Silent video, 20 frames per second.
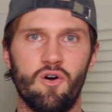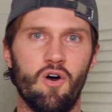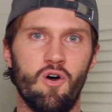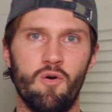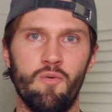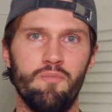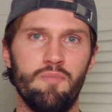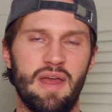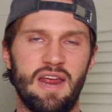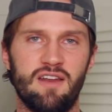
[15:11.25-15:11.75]

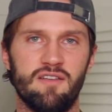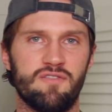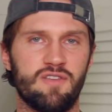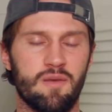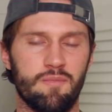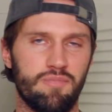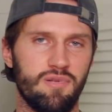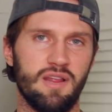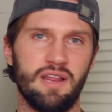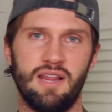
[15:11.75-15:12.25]
home made of
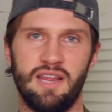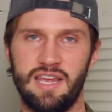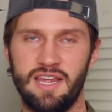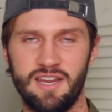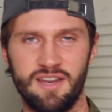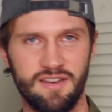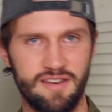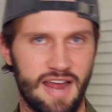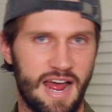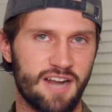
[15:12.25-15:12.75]

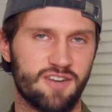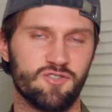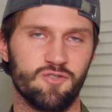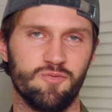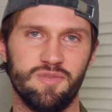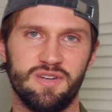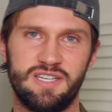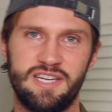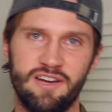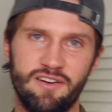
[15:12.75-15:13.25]
completely
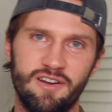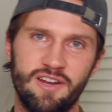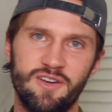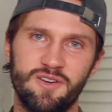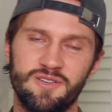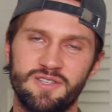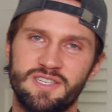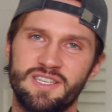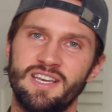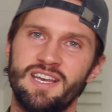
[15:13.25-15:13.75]
natural
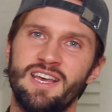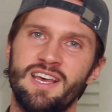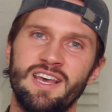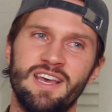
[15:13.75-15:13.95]
materials.